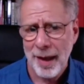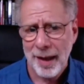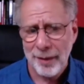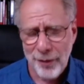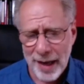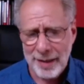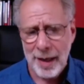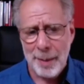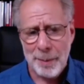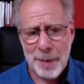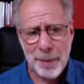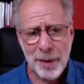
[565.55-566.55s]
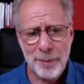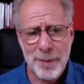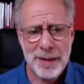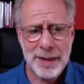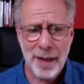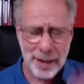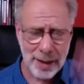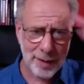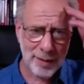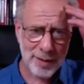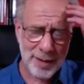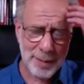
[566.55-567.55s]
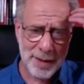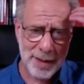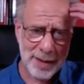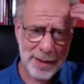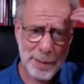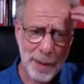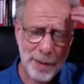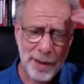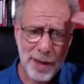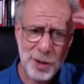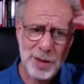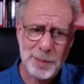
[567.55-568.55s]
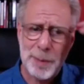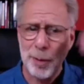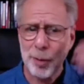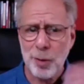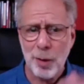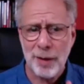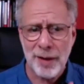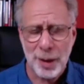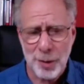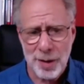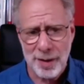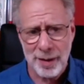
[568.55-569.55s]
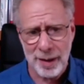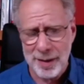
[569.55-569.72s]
In fact, people have been studying subsistence populations, people who don't have electricity,